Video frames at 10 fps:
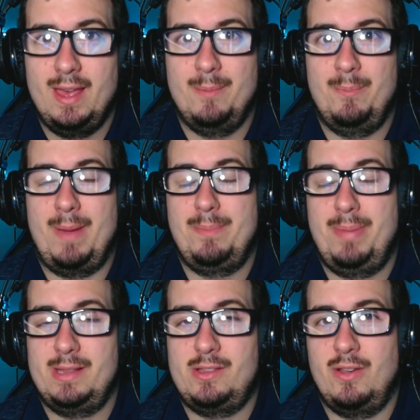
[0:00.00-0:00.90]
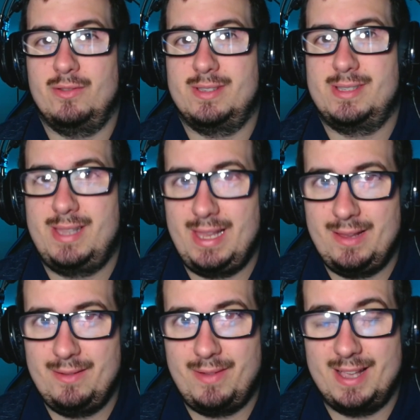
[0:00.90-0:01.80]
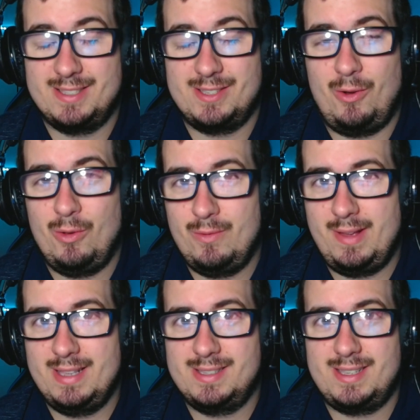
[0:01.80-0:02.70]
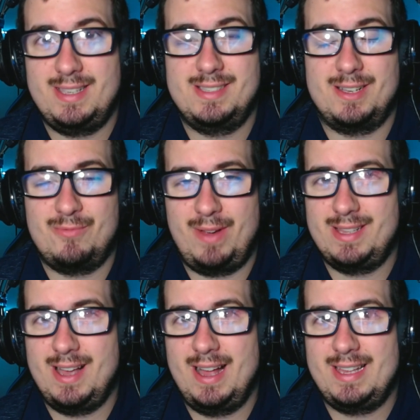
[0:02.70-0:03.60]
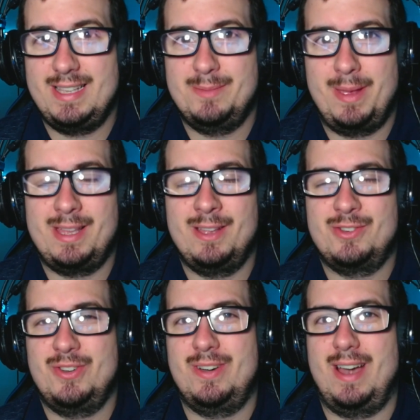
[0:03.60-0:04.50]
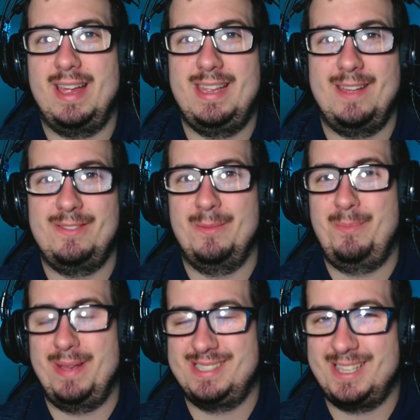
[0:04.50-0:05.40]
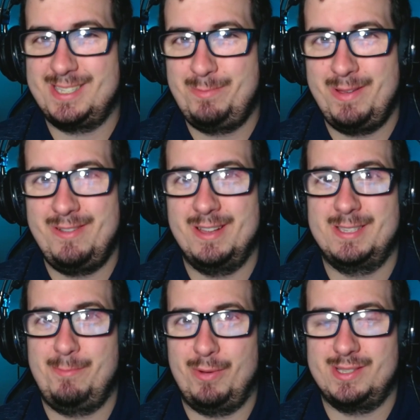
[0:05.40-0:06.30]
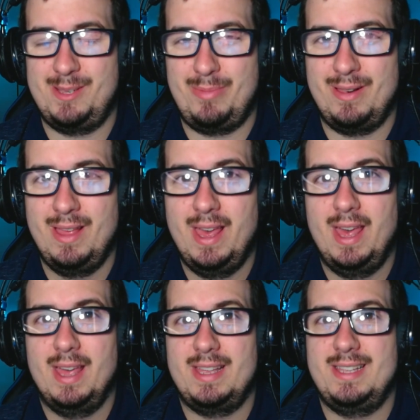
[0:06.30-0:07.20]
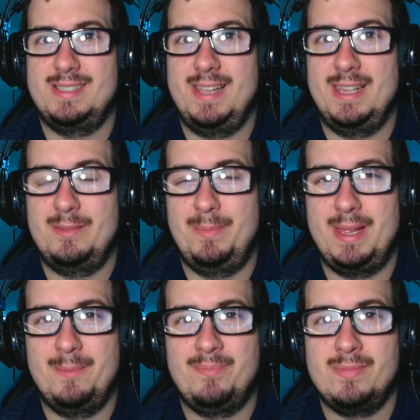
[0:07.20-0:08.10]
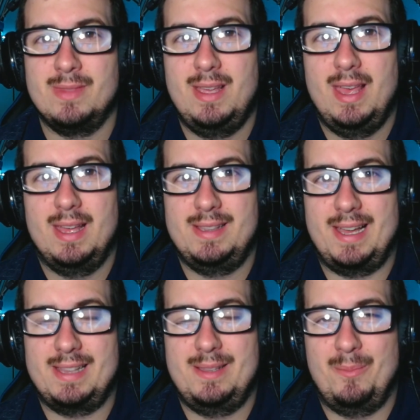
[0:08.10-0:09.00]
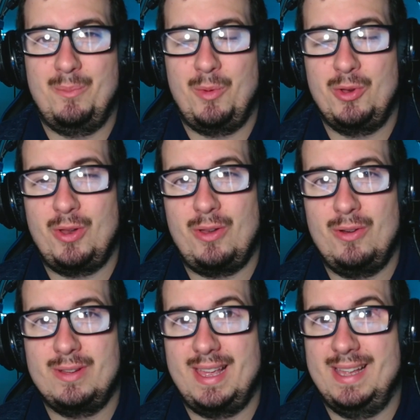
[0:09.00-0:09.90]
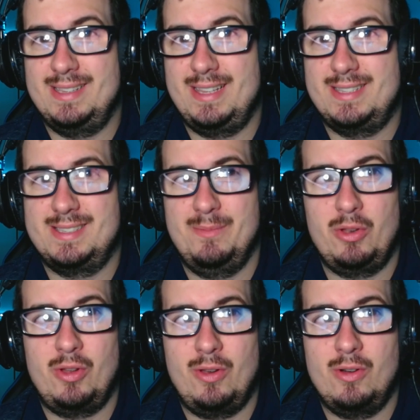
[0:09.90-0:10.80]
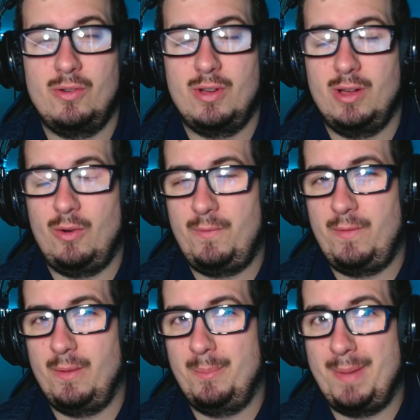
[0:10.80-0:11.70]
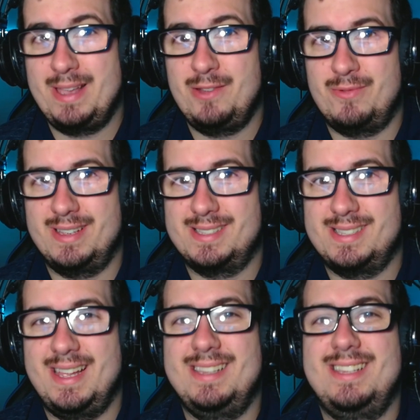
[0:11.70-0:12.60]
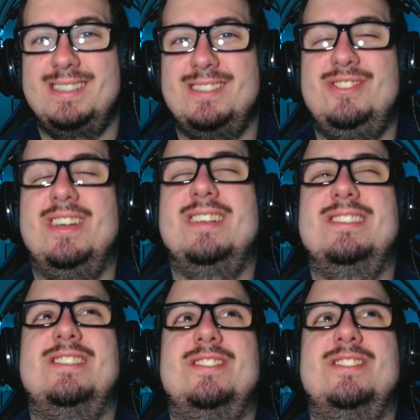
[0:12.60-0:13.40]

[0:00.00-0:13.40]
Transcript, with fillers: my Patreon. Steve, as always, he's a great guy. He's making sure I have the best experience possible. He sent me that monologue, and it's monologue of Mayuri's, and it's just